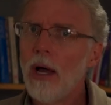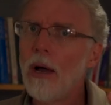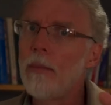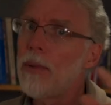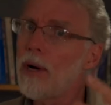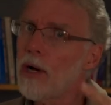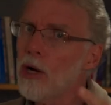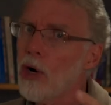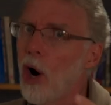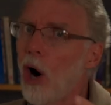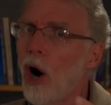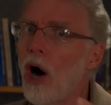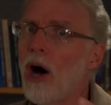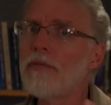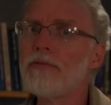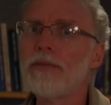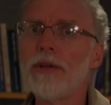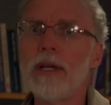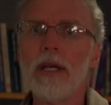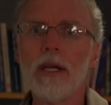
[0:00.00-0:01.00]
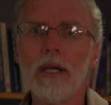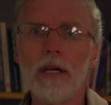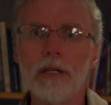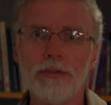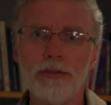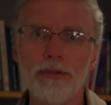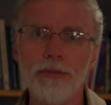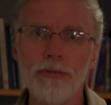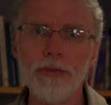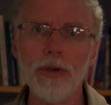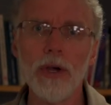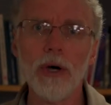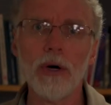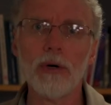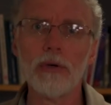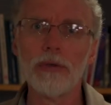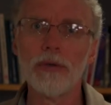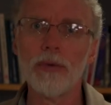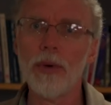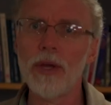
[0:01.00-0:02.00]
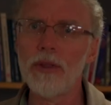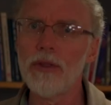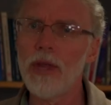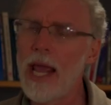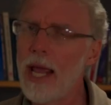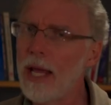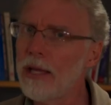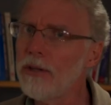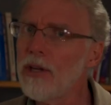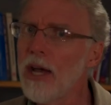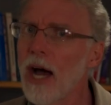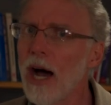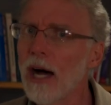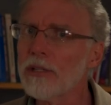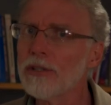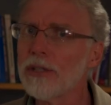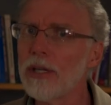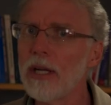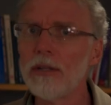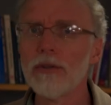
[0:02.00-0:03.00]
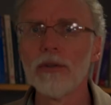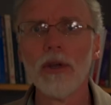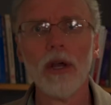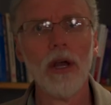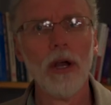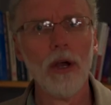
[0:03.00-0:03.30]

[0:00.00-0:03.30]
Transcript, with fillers: but coffee is filled with antioxidants,